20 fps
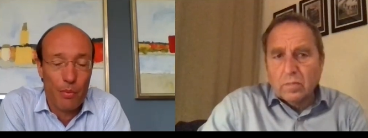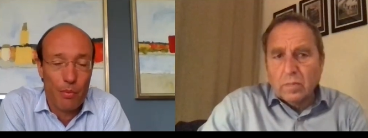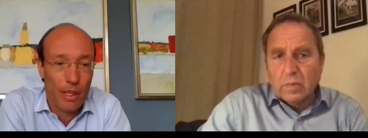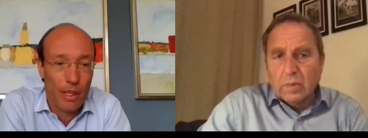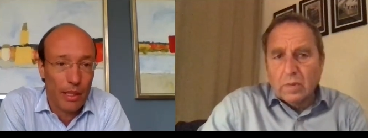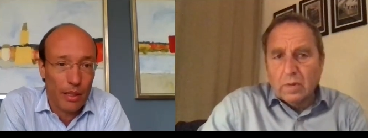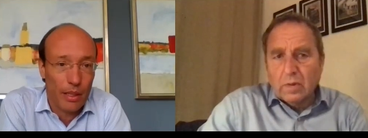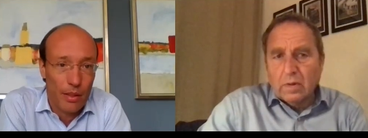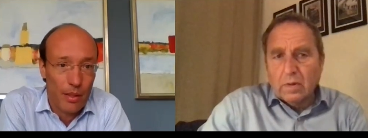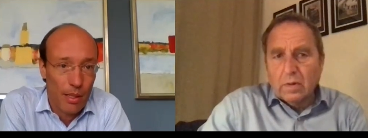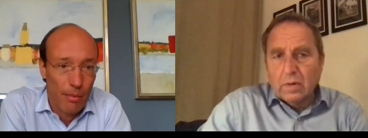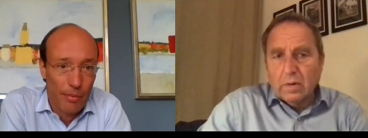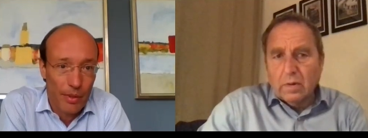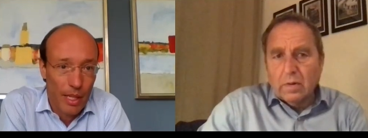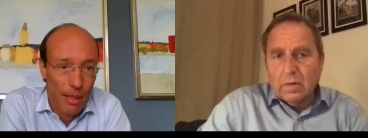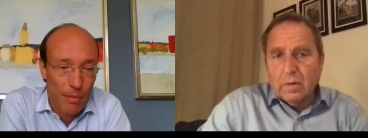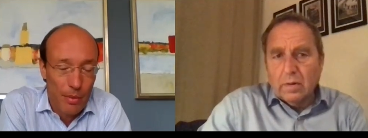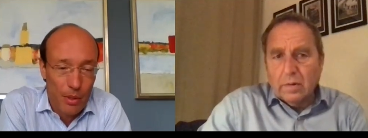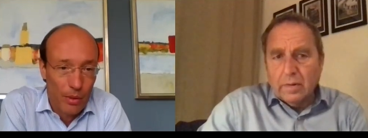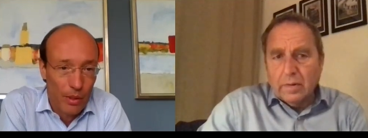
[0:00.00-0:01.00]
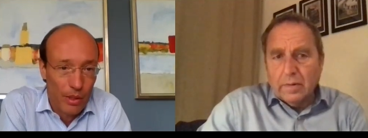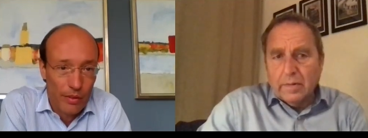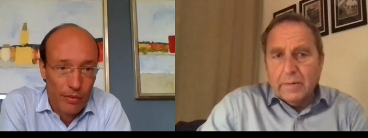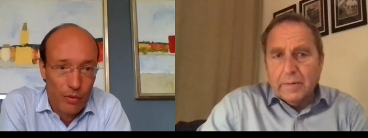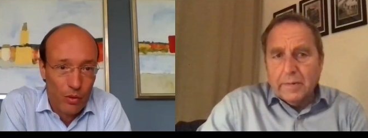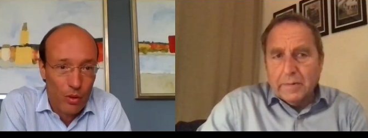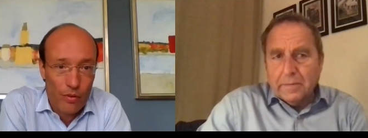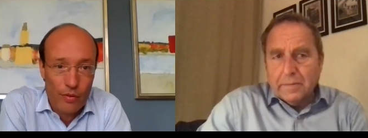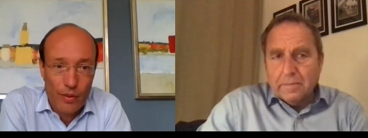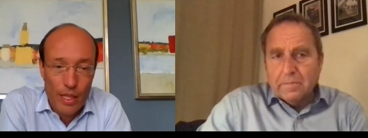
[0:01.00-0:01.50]
Speaker 1: was really sometimes only
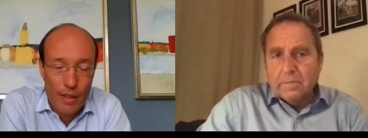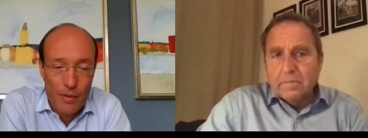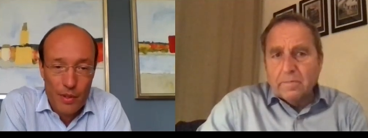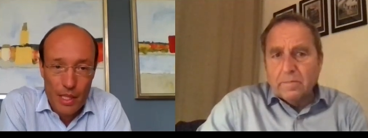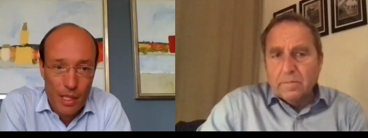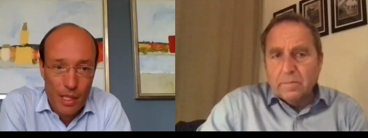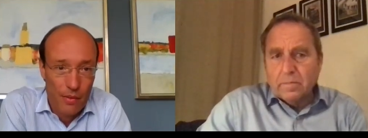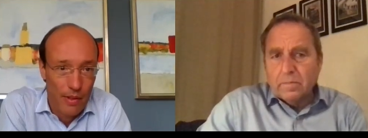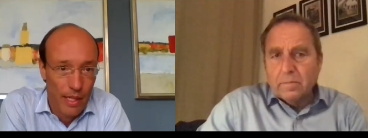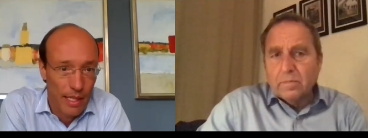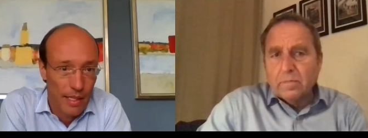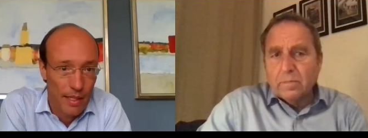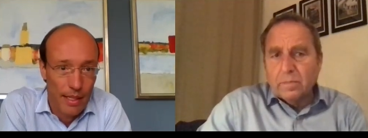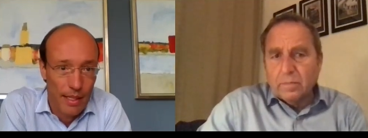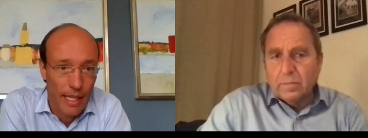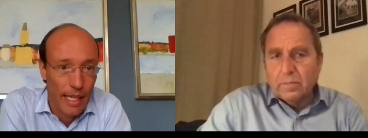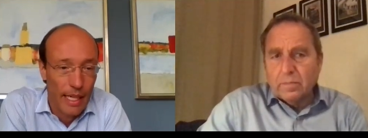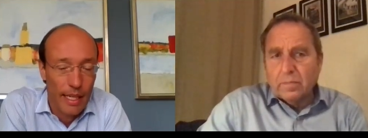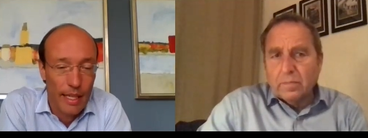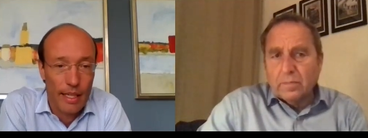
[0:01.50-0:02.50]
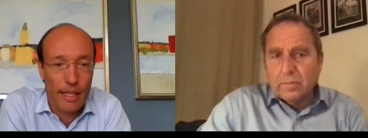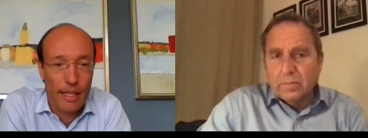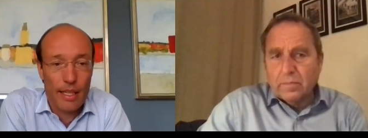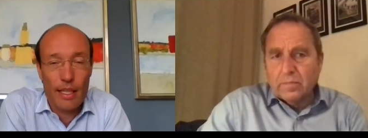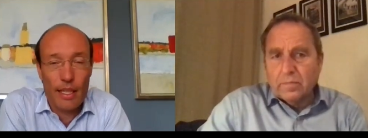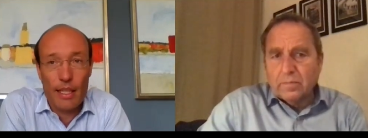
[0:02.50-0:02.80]
four, five, six flights a day